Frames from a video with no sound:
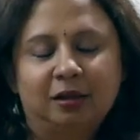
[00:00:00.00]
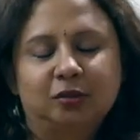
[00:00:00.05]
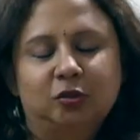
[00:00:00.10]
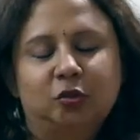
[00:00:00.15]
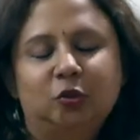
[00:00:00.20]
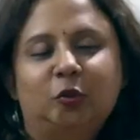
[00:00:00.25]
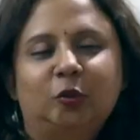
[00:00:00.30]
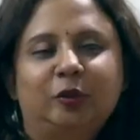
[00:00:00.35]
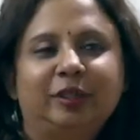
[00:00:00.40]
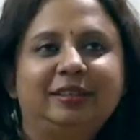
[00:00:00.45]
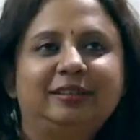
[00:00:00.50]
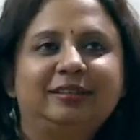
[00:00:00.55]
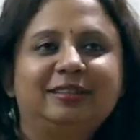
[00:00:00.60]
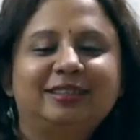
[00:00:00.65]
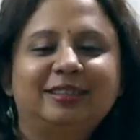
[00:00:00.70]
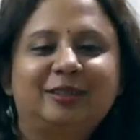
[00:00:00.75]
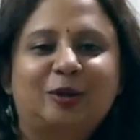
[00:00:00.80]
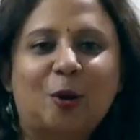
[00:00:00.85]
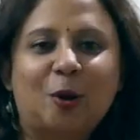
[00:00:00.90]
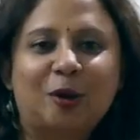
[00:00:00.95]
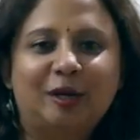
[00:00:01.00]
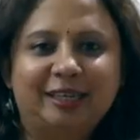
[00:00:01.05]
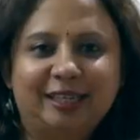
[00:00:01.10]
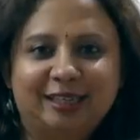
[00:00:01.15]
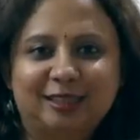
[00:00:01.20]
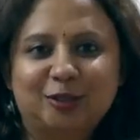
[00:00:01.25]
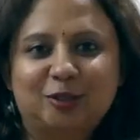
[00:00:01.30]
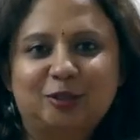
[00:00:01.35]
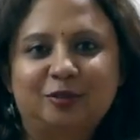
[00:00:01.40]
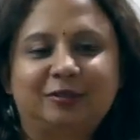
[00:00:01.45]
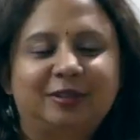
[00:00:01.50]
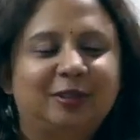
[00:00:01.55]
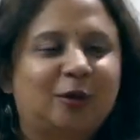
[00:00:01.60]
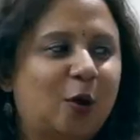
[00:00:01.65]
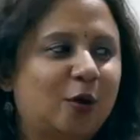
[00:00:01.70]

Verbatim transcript: So in the context of the